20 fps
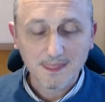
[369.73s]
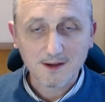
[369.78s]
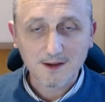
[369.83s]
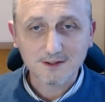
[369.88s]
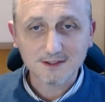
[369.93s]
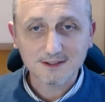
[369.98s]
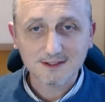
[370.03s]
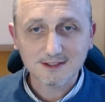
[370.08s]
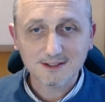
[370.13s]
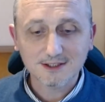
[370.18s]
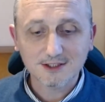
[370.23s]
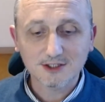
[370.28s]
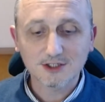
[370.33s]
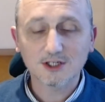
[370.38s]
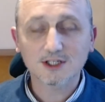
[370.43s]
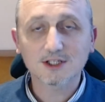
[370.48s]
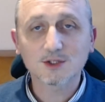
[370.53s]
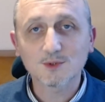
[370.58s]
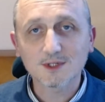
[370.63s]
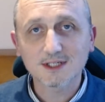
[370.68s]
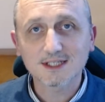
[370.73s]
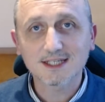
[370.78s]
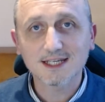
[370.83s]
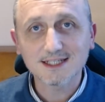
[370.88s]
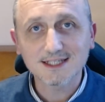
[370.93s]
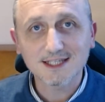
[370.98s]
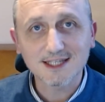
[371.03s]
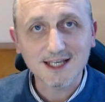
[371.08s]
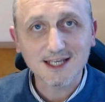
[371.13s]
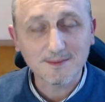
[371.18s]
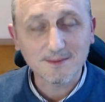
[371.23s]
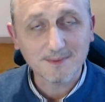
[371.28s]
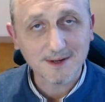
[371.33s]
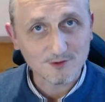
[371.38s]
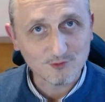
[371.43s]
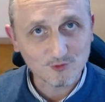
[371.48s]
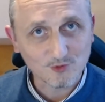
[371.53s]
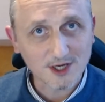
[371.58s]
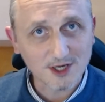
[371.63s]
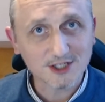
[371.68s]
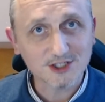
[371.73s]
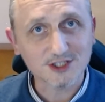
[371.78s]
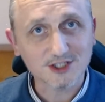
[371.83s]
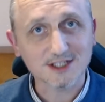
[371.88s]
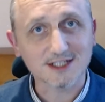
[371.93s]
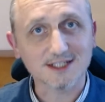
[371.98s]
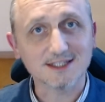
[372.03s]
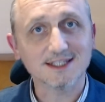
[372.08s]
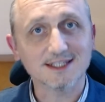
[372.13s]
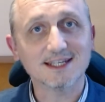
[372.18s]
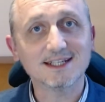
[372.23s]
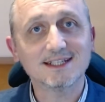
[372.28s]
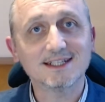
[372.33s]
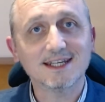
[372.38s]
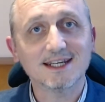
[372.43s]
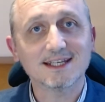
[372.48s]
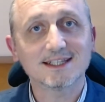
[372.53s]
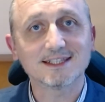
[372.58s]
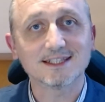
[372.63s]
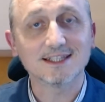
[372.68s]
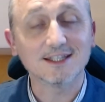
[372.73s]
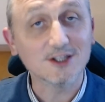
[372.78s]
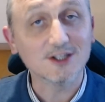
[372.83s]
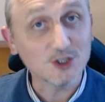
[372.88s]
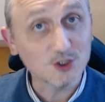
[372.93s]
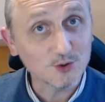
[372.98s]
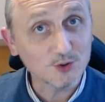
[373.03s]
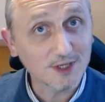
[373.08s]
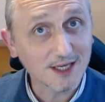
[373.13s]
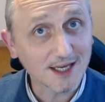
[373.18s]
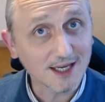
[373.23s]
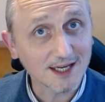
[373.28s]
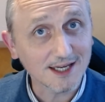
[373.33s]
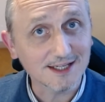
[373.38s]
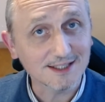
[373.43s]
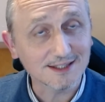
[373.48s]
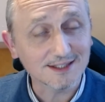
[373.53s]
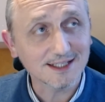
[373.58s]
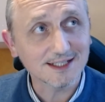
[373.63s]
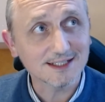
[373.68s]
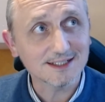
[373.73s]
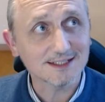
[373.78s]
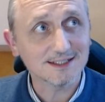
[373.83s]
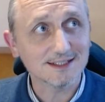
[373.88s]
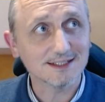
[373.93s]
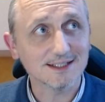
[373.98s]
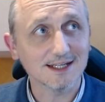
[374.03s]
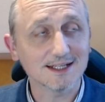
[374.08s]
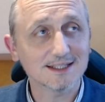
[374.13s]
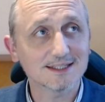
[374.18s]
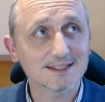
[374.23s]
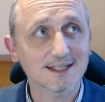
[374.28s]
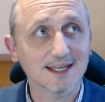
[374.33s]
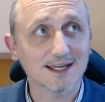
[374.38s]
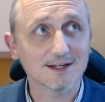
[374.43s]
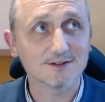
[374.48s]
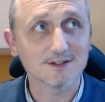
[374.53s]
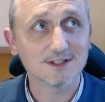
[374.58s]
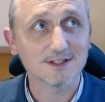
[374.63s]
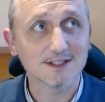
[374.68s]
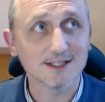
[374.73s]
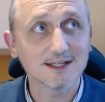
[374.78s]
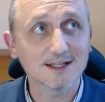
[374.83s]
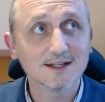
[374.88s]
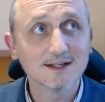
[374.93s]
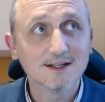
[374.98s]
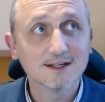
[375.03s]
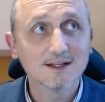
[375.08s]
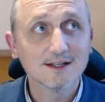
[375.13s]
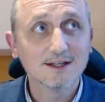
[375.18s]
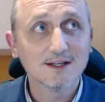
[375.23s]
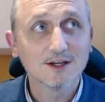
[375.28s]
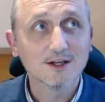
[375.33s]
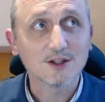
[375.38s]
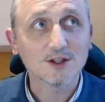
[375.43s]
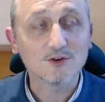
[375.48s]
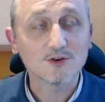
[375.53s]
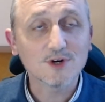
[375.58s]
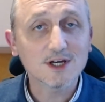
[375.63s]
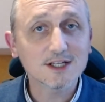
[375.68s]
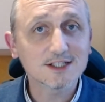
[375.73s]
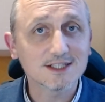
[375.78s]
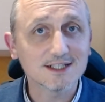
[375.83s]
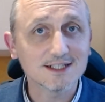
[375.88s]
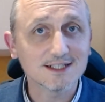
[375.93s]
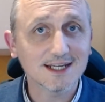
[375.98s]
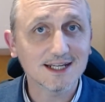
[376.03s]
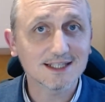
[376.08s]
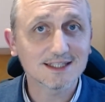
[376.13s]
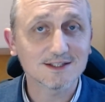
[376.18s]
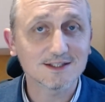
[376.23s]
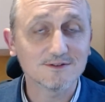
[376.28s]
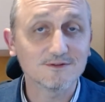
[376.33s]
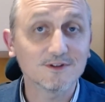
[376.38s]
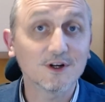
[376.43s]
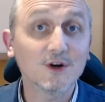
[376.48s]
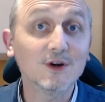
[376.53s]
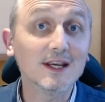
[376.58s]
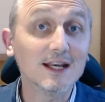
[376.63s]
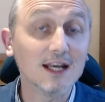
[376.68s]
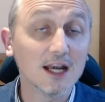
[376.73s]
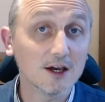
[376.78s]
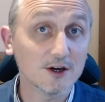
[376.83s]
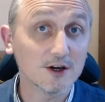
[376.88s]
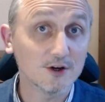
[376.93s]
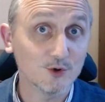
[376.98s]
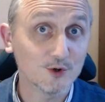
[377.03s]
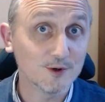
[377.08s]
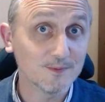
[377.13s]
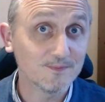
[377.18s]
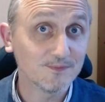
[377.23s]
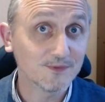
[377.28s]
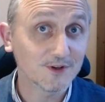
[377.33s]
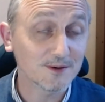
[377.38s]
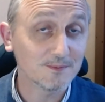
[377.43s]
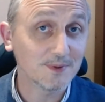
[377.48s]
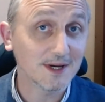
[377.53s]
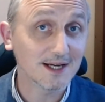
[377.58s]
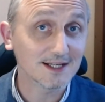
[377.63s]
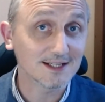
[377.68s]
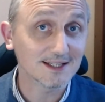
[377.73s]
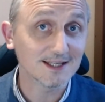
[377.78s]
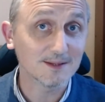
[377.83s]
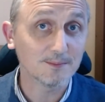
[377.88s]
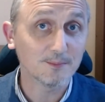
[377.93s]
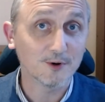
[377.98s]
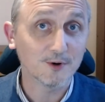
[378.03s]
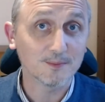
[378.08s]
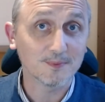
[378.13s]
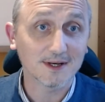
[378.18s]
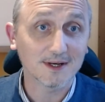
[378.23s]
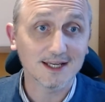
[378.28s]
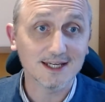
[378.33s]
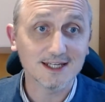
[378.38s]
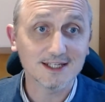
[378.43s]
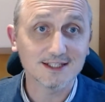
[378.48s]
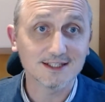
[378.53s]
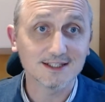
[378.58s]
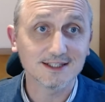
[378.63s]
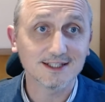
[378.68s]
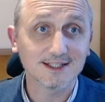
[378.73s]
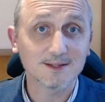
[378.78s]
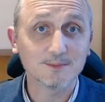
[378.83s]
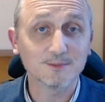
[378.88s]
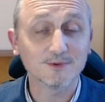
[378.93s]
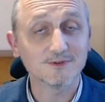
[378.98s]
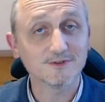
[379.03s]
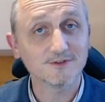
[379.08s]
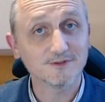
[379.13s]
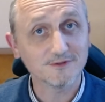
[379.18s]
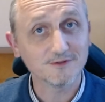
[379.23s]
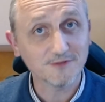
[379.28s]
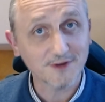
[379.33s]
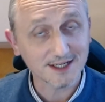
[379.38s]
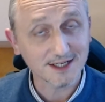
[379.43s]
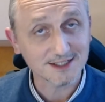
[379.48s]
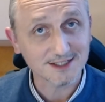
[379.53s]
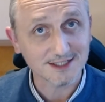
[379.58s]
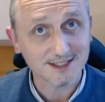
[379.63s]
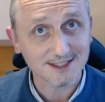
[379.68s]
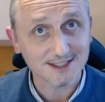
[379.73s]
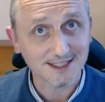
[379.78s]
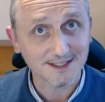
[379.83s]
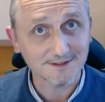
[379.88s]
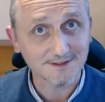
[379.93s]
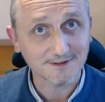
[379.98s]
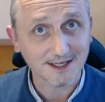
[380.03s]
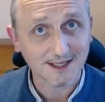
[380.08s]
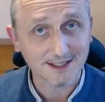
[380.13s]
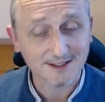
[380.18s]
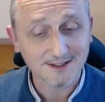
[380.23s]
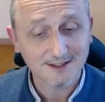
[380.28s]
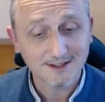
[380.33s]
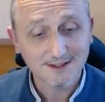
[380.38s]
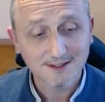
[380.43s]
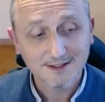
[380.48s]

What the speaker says: Now, I just want to say something about Russia and their deaths in the UK and their deaths counting. The Russian deaths are very low compared to their population and the number of infections they've had.